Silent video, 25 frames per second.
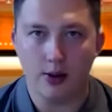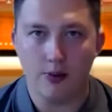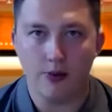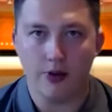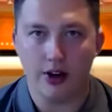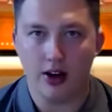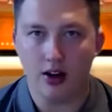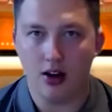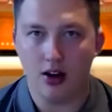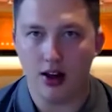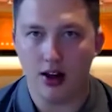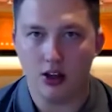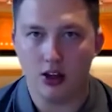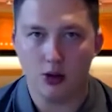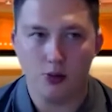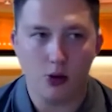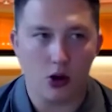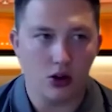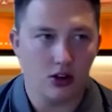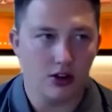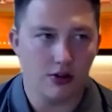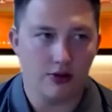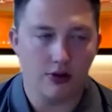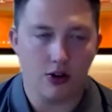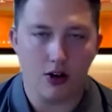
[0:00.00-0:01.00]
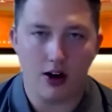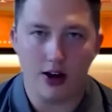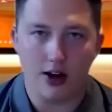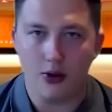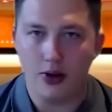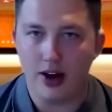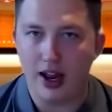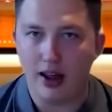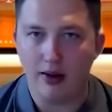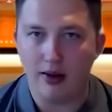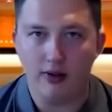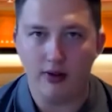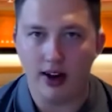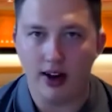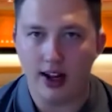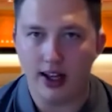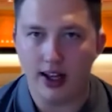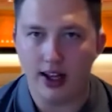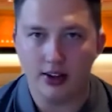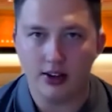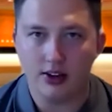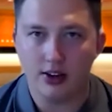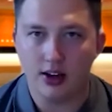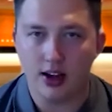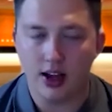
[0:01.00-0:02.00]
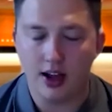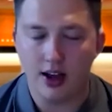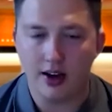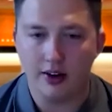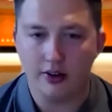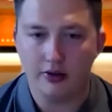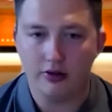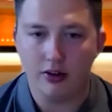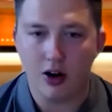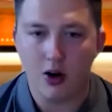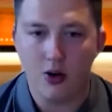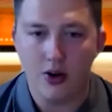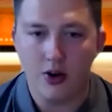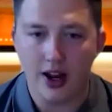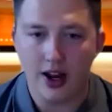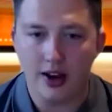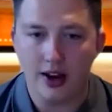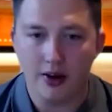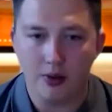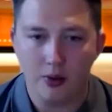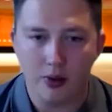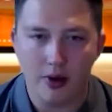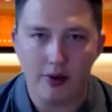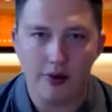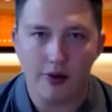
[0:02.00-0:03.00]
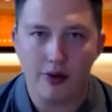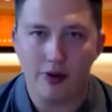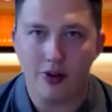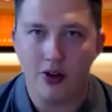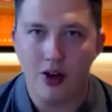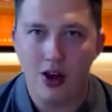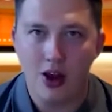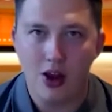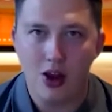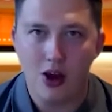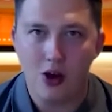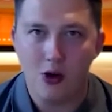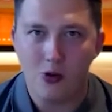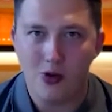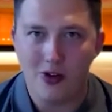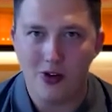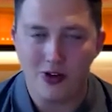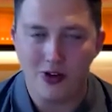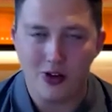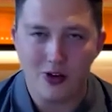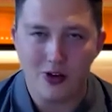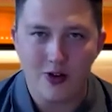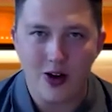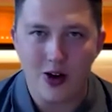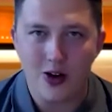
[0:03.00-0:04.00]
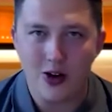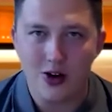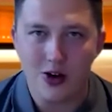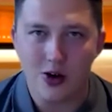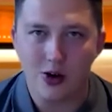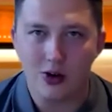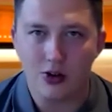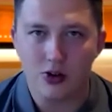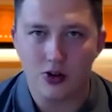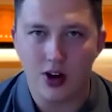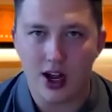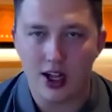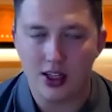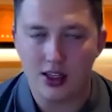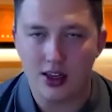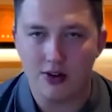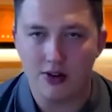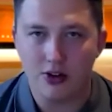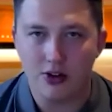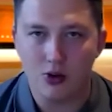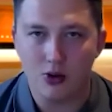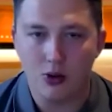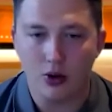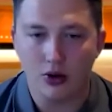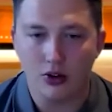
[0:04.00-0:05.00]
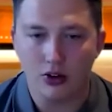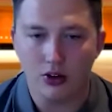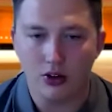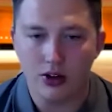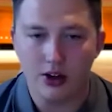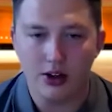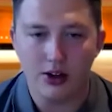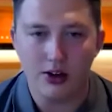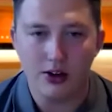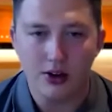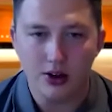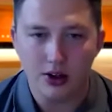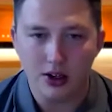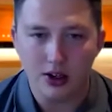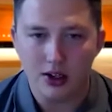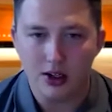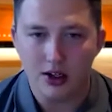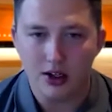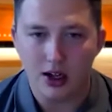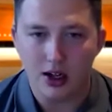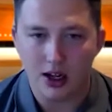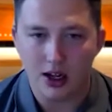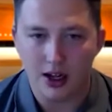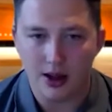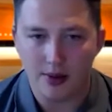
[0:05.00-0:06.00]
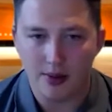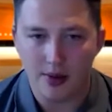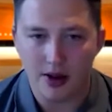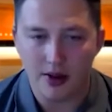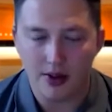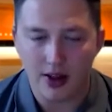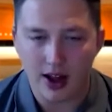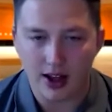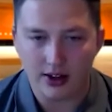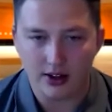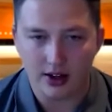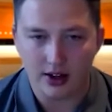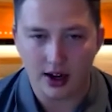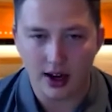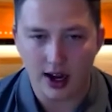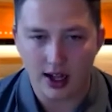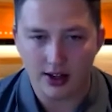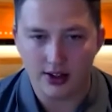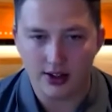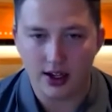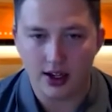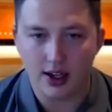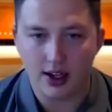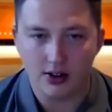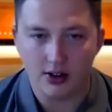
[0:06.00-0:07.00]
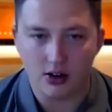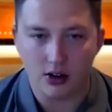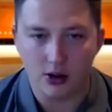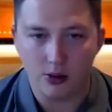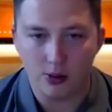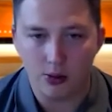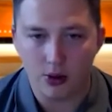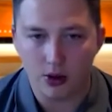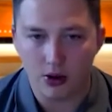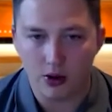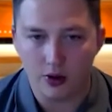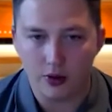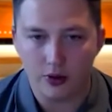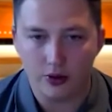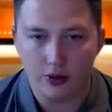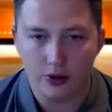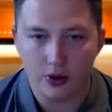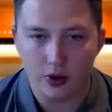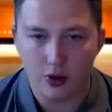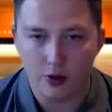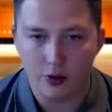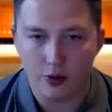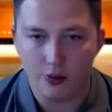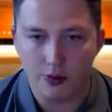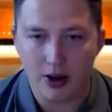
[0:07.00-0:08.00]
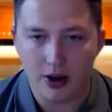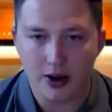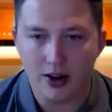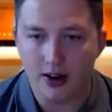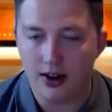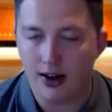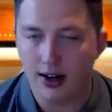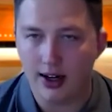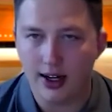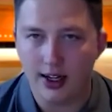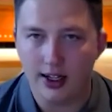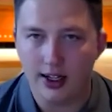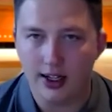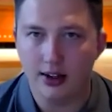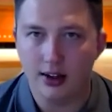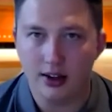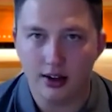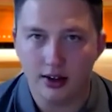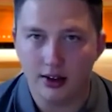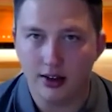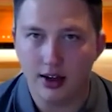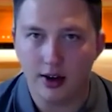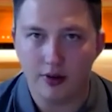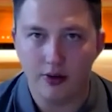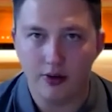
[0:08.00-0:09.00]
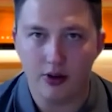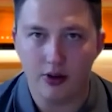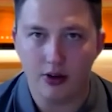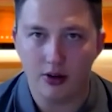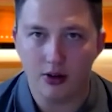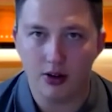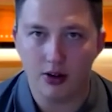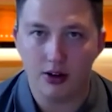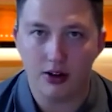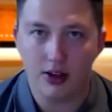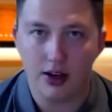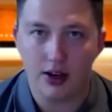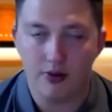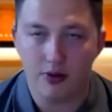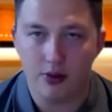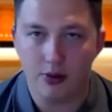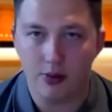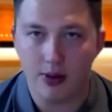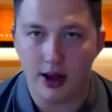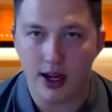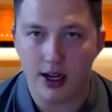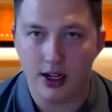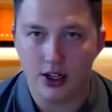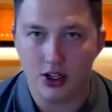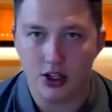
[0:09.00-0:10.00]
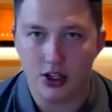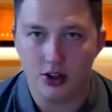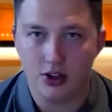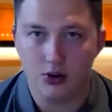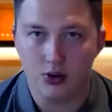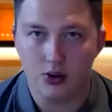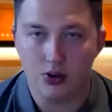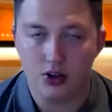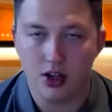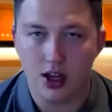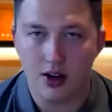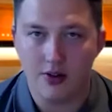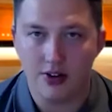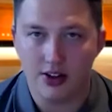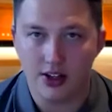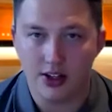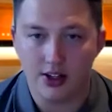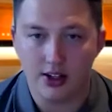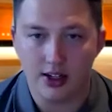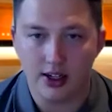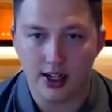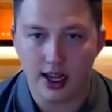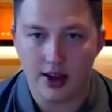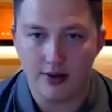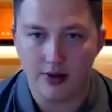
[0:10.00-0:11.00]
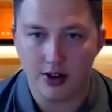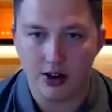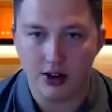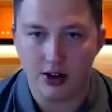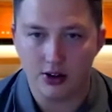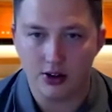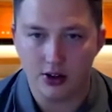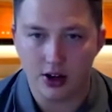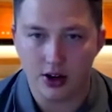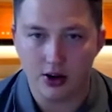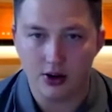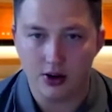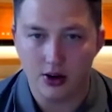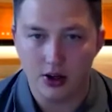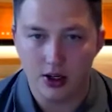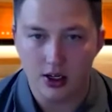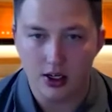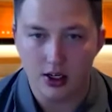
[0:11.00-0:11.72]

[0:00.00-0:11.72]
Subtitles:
something like Spotify or Netflix thrown in with your phone contract if you want to. And that's a classic example of bundling different packages or services together. So